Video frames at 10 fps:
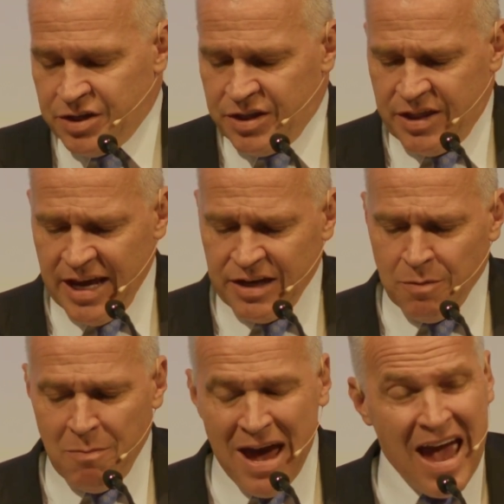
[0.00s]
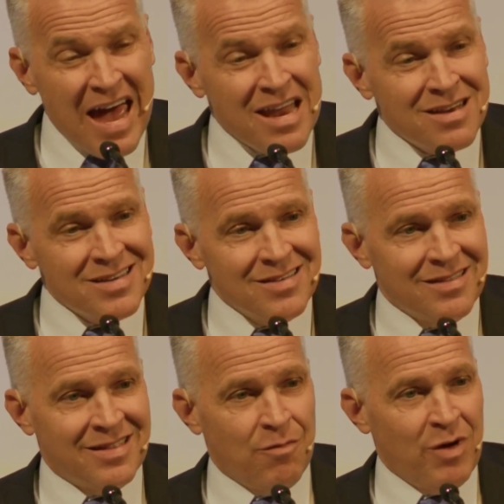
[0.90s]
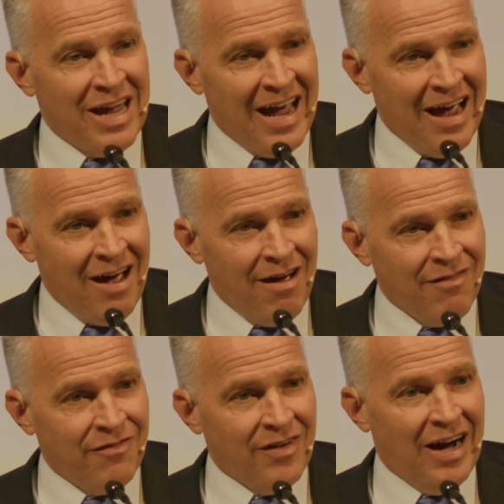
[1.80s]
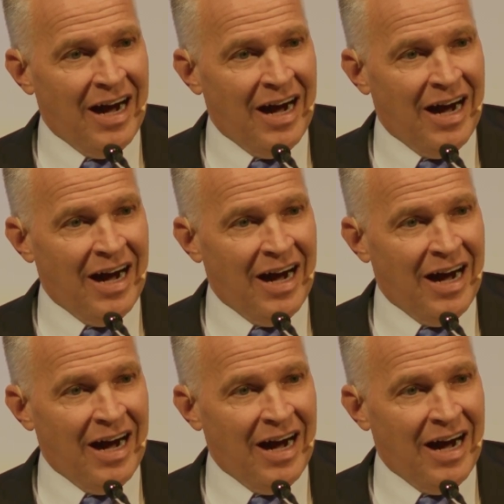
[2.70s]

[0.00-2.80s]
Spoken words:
They demand that we have